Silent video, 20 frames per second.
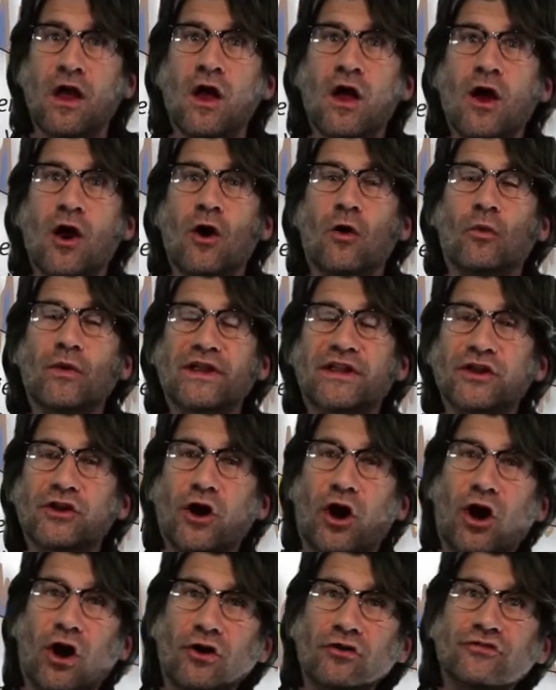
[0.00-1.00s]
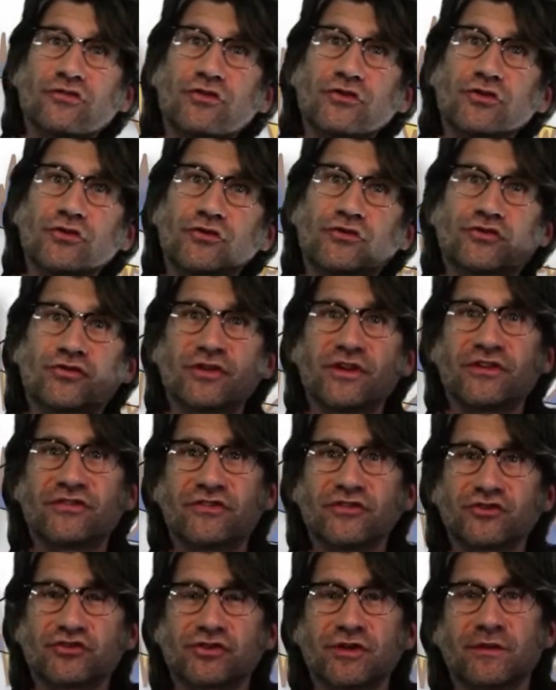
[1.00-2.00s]
We can also use trees
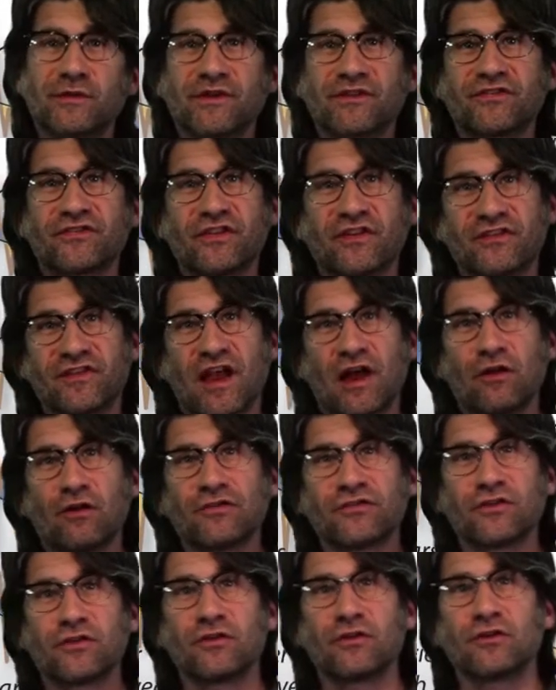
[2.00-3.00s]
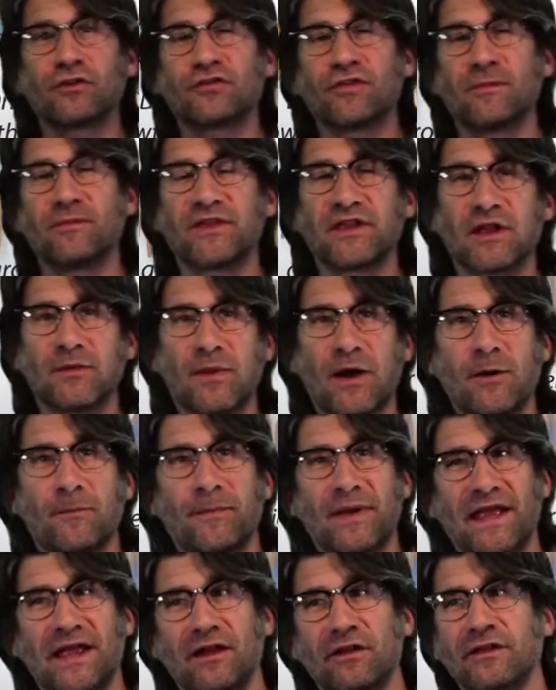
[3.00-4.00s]
and tree rings to tell us a little something about
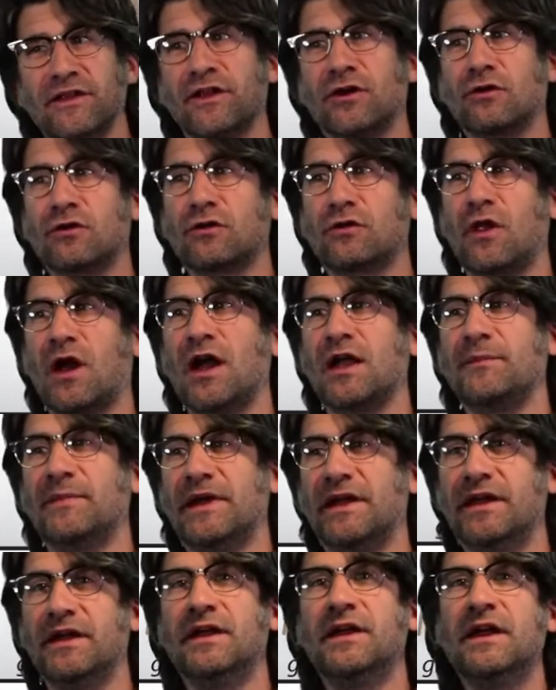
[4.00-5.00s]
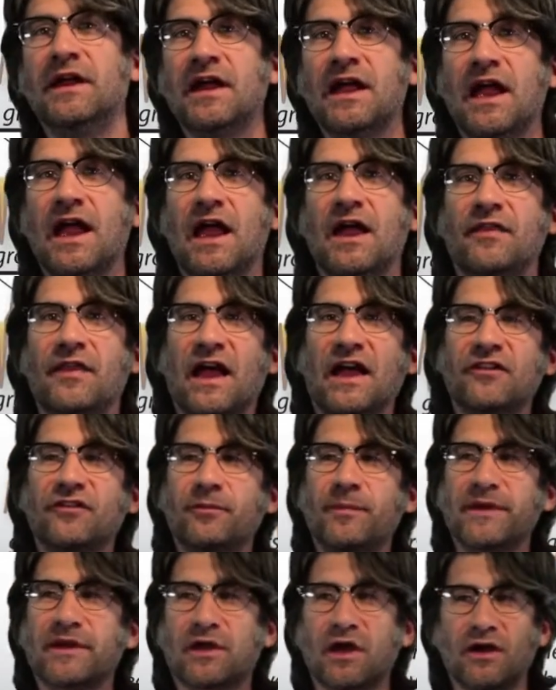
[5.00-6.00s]
paleoclimate. And that's
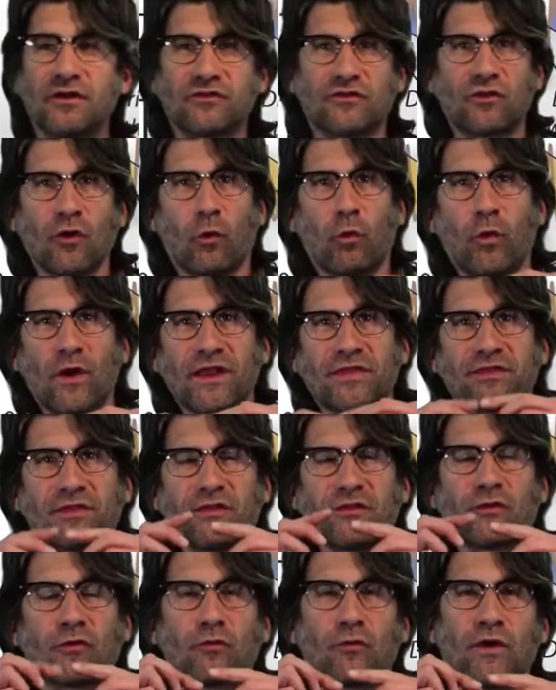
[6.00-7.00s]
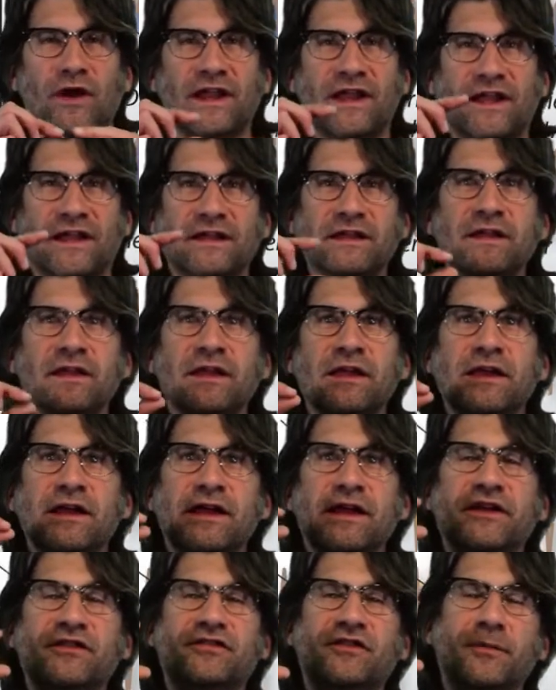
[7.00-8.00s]
because the width of the ring
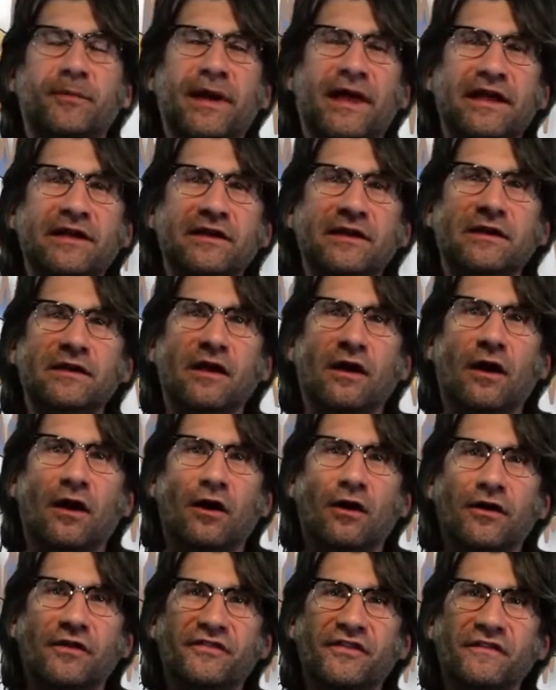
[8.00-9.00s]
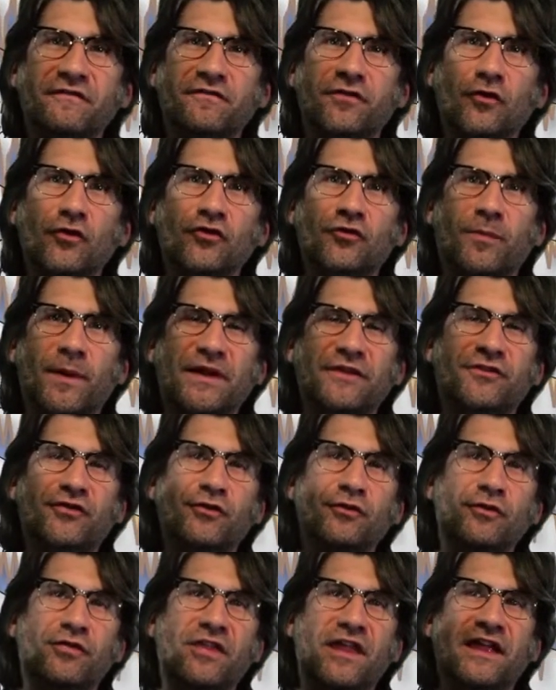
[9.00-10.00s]
is dependent or is influenced by
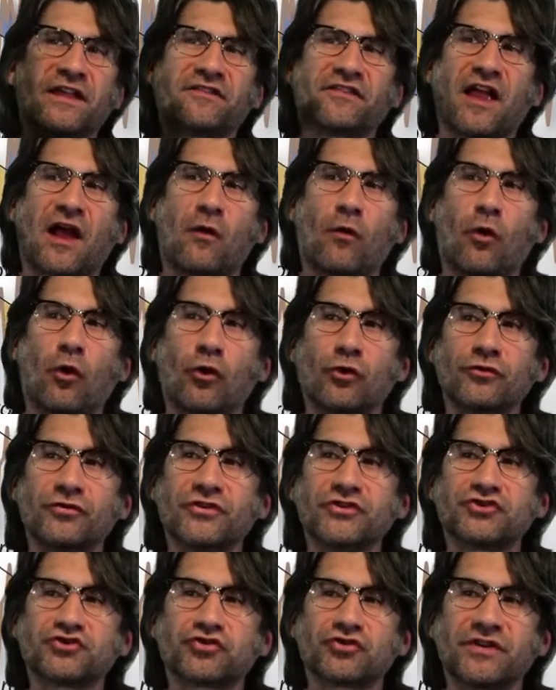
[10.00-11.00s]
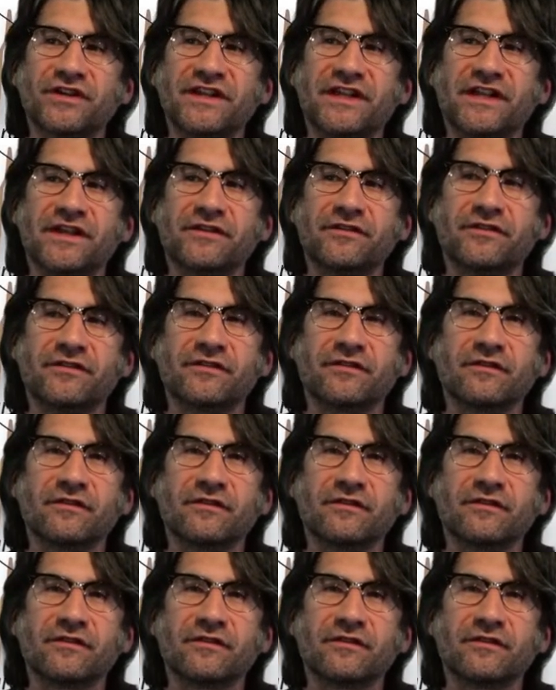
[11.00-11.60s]
two things: how old the tree is,